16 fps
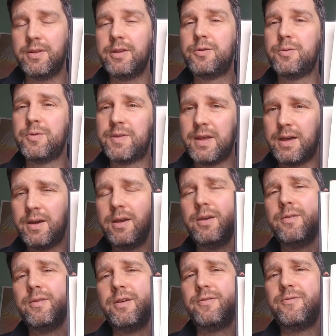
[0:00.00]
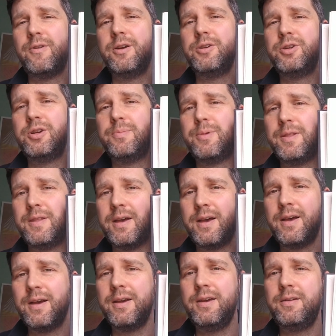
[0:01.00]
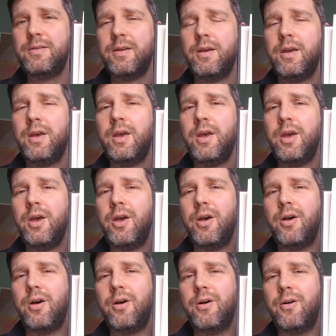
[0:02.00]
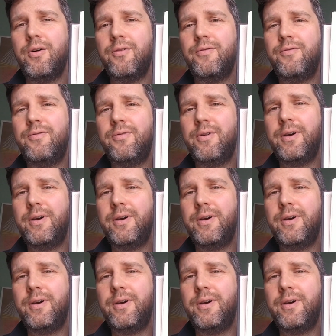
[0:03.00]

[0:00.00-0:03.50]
This was the height of their friendship and the height of